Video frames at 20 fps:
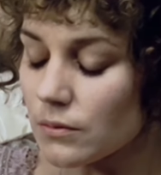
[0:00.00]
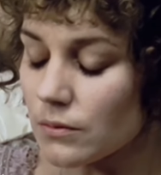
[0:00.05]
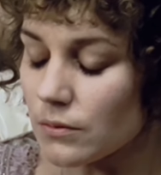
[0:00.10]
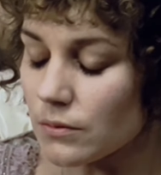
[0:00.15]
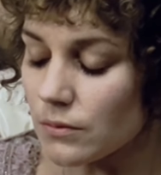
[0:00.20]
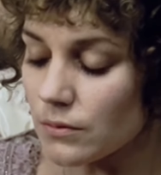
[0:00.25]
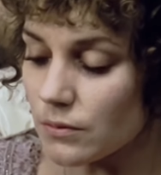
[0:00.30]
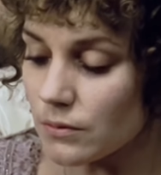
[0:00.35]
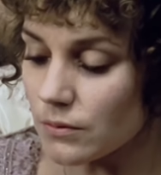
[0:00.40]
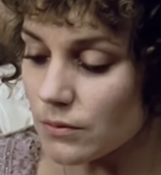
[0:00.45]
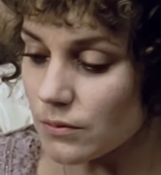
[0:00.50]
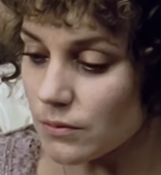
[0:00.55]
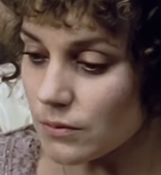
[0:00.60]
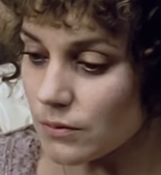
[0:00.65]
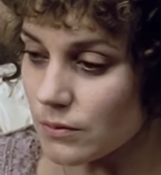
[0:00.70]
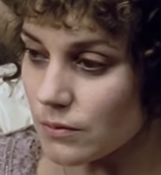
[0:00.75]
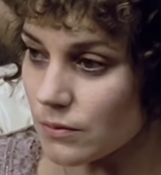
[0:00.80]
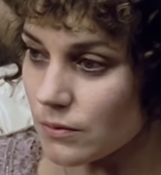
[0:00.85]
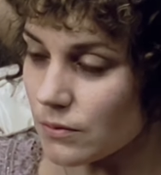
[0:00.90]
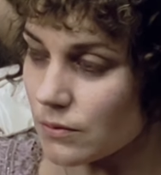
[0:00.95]

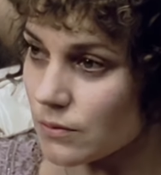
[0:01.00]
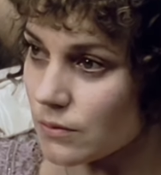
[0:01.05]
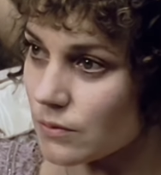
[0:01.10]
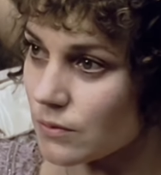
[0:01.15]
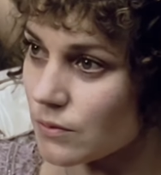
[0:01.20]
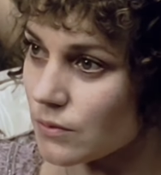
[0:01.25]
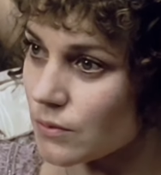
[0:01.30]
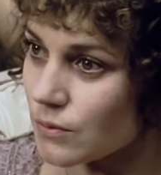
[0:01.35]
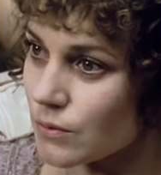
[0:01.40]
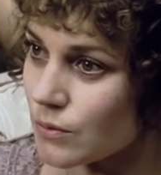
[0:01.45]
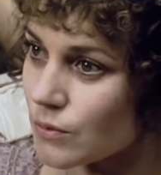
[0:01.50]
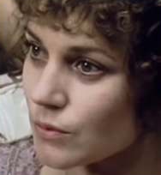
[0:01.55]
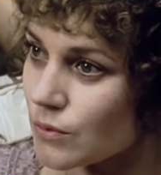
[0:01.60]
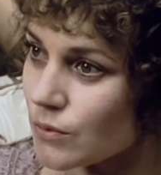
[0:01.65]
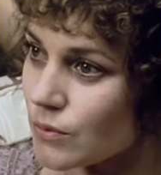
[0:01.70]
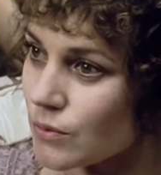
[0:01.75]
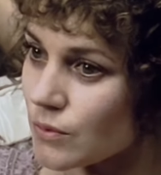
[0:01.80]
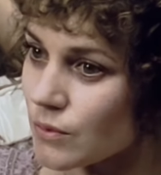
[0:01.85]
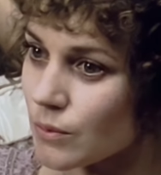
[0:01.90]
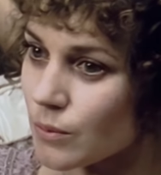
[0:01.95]

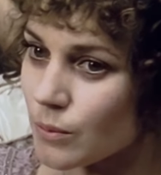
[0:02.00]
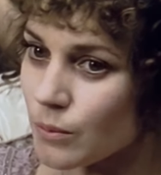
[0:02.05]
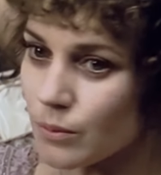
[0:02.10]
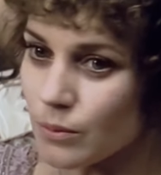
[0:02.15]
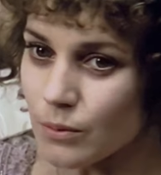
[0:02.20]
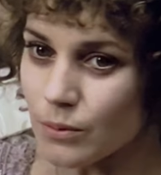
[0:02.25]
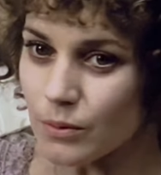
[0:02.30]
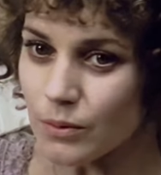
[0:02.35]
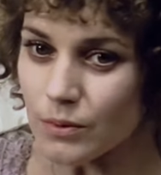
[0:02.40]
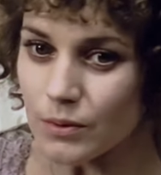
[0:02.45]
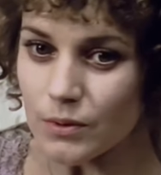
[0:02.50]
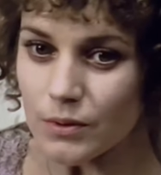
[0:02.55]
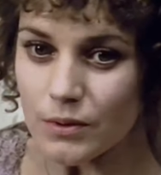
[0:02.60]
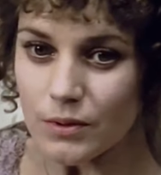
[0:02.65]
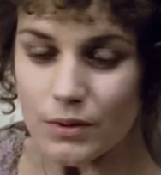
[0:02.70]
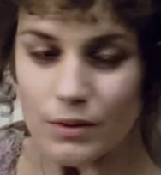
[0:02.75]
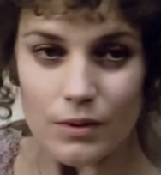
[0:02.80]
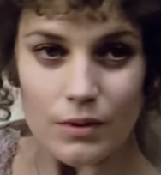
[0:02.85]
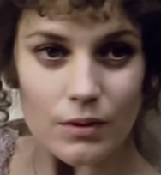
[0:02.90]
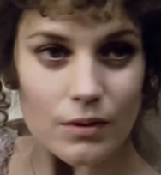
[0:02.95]

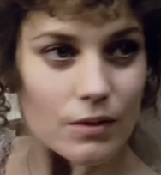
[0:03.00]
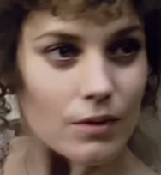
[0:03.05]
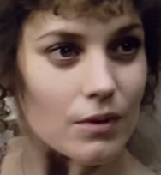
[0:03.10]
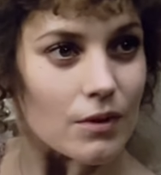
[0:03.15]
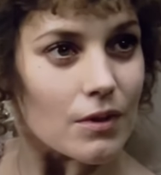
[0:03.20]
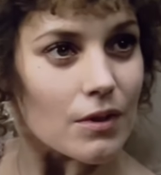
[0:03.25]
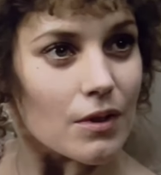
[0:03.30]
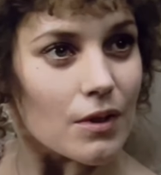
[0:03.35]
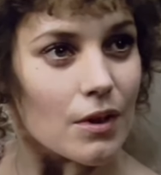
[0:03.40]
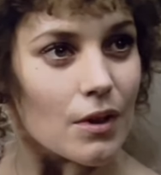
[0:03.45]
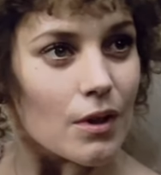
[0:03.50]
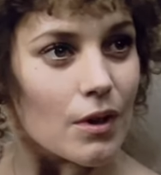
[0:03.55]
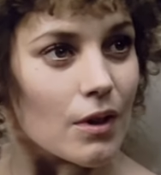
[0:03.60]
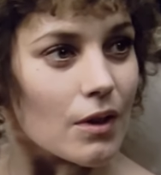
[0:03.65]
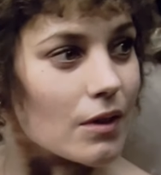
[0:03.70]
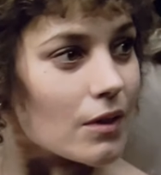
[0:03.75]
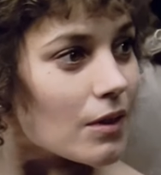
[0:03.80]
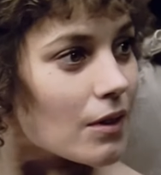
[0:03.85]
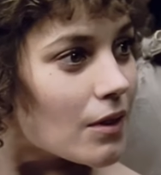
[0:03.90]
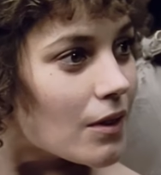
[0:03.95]

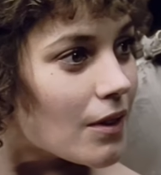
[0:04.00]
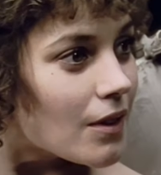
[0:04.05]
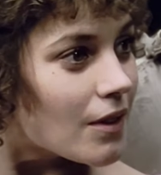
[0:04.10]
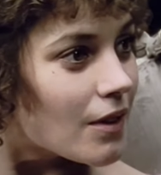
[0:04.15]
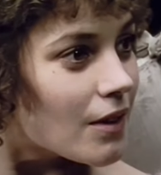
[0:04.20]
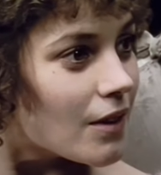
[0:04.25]
(silence)